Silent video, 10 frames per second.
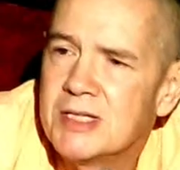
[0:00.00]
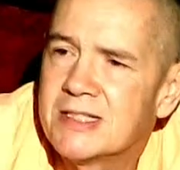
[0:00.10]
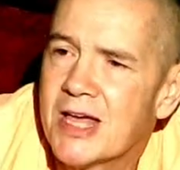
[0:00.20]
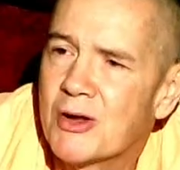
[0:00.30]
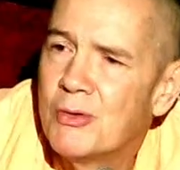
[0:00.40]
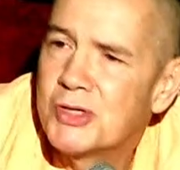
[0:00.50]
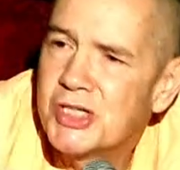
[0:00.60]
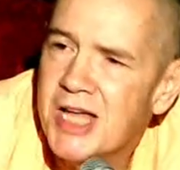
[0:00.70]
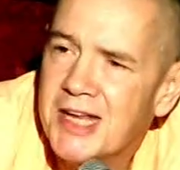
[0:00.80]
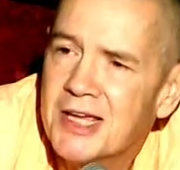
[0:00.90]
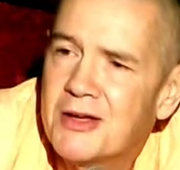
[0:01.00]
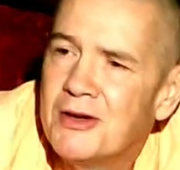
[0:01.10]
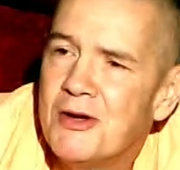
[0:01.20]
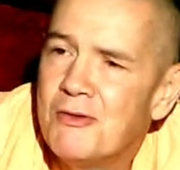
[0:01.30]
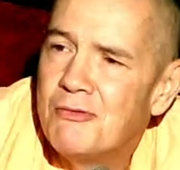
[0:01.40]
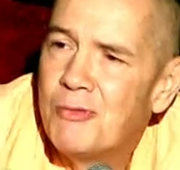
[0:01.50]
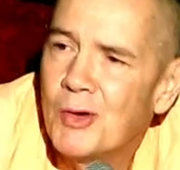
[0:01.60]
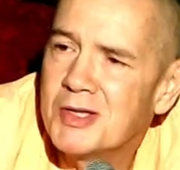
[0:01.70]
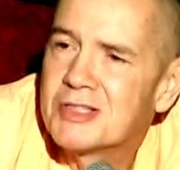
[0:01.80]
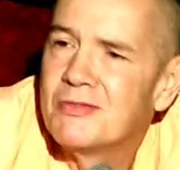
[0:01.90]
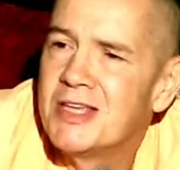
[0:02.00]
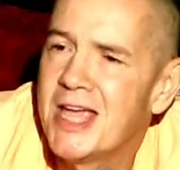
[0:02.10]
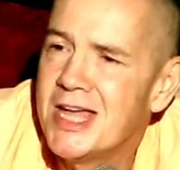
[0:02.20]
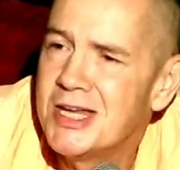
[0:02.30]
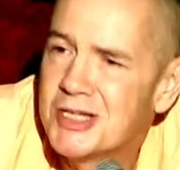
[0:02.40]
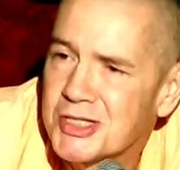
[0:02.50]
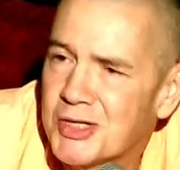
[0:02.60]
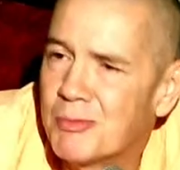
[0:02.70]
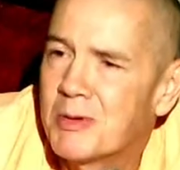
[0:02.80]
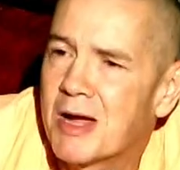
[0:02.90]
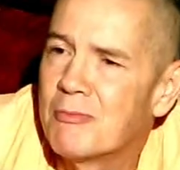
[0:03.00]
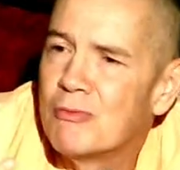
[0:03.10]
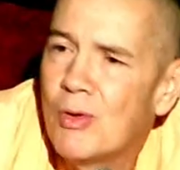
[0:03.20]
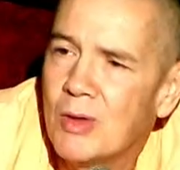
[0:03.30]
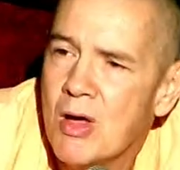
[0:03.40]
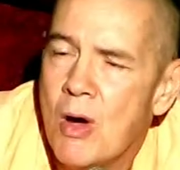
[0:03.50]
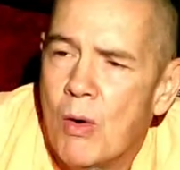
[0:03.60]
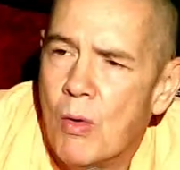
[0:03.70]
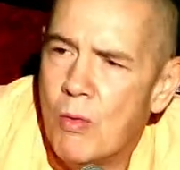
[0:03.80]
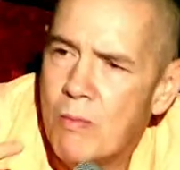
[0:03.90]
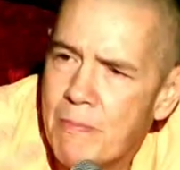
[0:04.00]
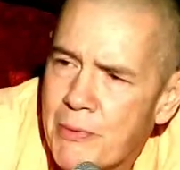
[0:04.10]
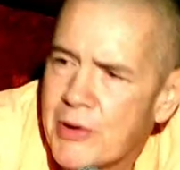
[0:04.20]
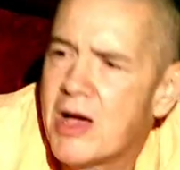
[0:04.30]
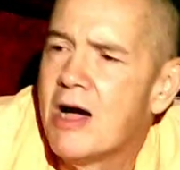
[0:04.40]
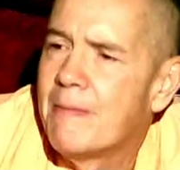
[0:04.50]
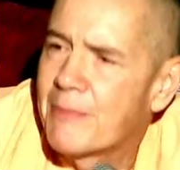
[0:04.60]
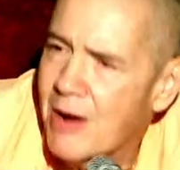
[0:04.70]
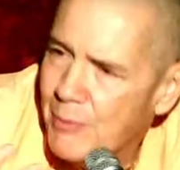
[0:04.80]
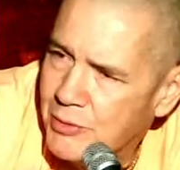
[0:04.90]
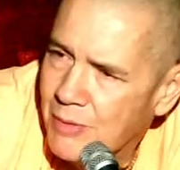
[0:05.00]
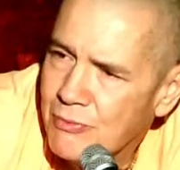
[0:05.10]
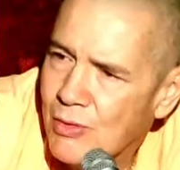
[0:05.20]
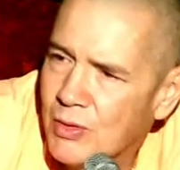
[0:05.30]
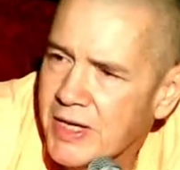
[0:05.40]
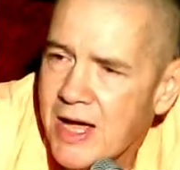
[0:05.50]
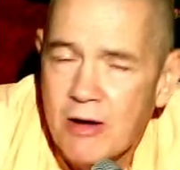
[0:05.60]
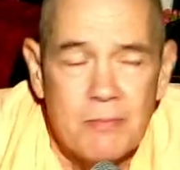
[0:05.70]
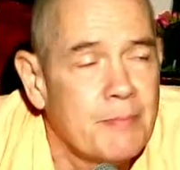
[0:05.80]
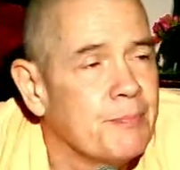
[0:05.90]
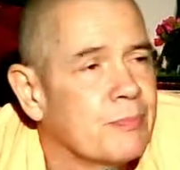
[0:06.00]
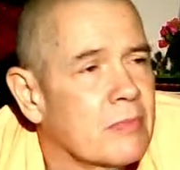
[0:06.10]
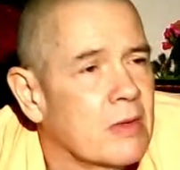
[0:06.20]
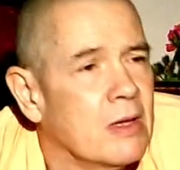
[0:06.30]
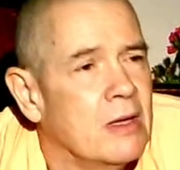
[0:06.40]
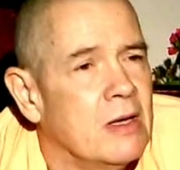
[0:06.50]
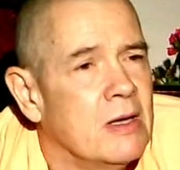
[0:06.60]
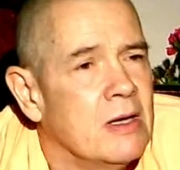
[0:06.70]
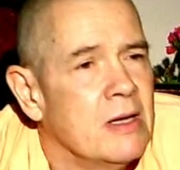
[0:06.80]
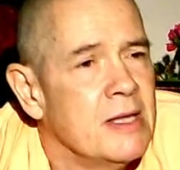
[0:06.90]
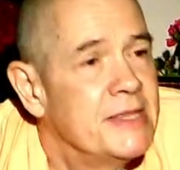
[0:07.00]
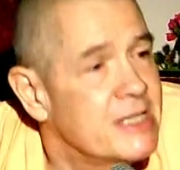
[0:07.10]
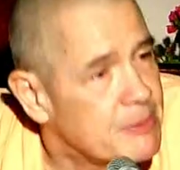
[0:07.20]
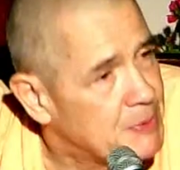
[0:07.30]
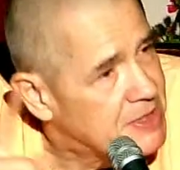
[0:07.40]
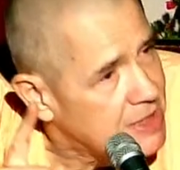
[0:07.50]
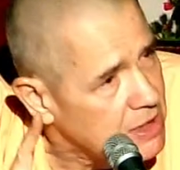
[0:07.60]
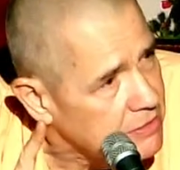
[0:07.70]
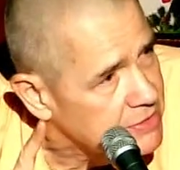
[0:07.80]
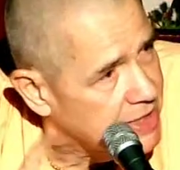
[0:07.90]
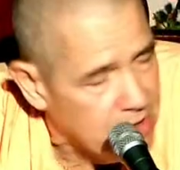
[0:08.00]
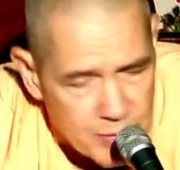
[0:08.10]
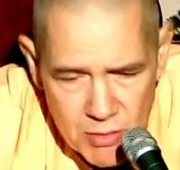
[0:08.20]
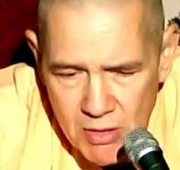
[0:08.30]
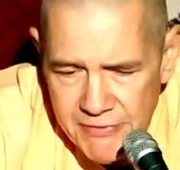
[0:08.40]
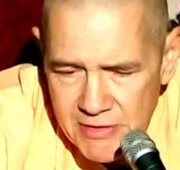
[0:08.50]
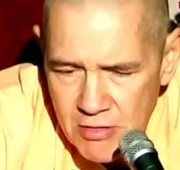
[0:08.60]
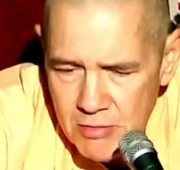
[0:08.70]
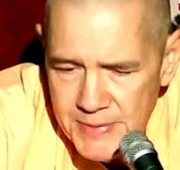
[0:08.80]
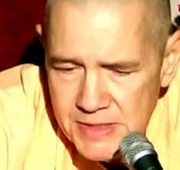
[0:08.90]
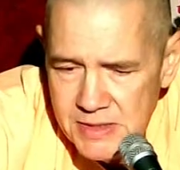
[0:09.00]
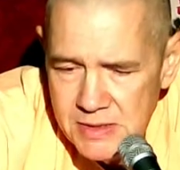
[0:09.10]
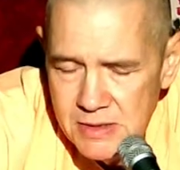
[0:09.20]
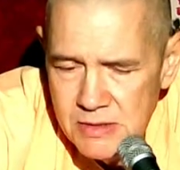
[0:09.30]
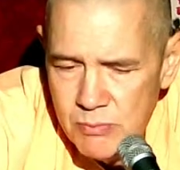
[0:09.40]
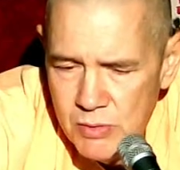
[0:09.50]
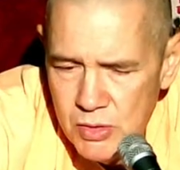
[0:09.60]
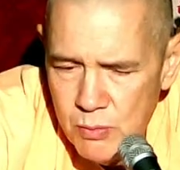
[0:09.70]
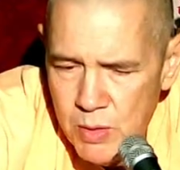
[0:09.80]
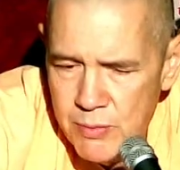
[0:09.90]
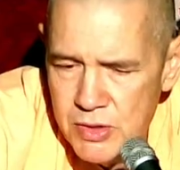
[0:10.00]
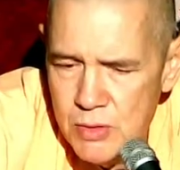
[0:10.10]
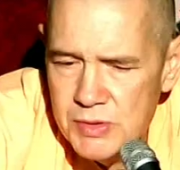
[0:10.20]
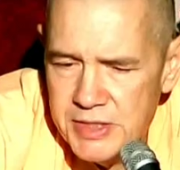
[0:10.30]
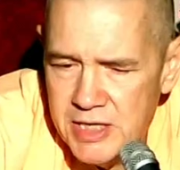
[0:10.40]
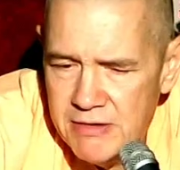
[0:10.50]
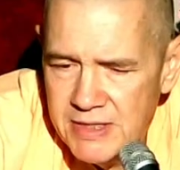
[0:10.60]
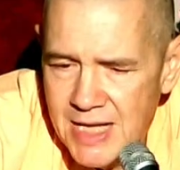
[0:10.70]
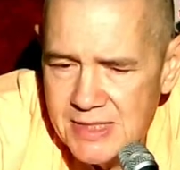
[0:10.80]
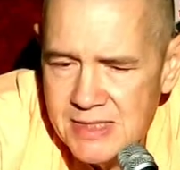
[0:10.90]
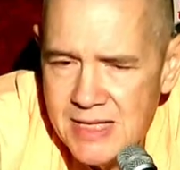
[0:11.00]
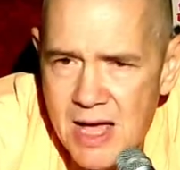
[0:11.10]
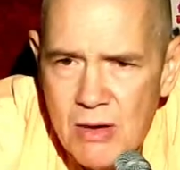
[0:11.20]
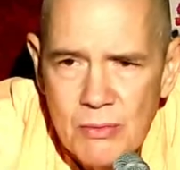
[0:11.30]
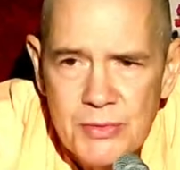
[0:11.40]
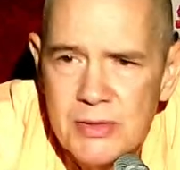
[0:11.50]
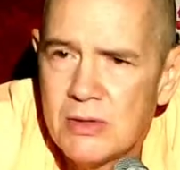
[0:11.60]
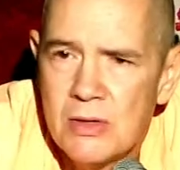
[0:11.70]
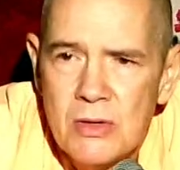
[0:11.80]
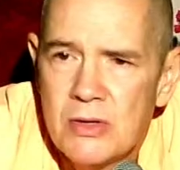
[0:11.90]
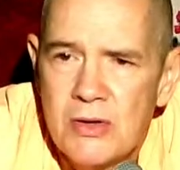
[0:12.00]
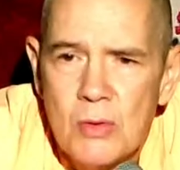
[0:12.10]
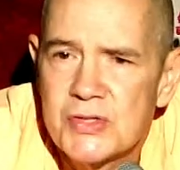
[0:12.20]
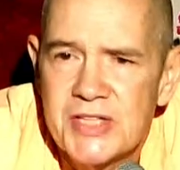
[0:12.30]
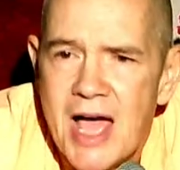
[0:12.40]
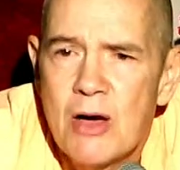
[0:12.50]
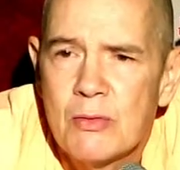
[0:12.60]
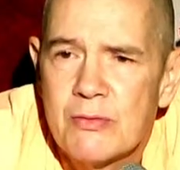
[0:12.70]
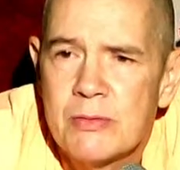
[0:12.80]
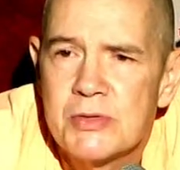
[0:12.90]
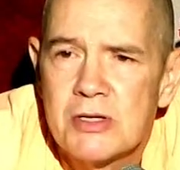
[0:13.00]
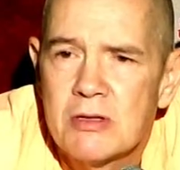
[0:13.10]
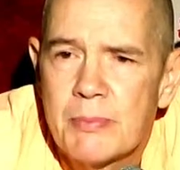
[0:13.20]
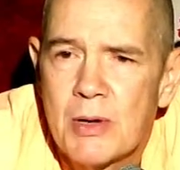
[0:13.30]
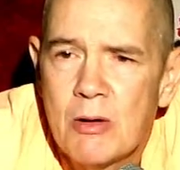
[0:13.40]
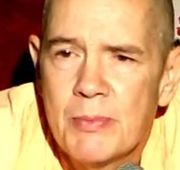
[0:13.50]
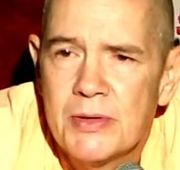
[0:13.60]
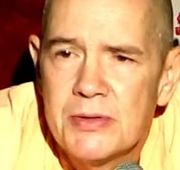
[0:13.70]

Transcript: that oceanic voice of the ages, you know, would come rolling. Om Purnam, Prabhupada would come rolling out. This particular day, we offered our obeisances. We were used to hearing that sound, no sound from Srila Prabhupada.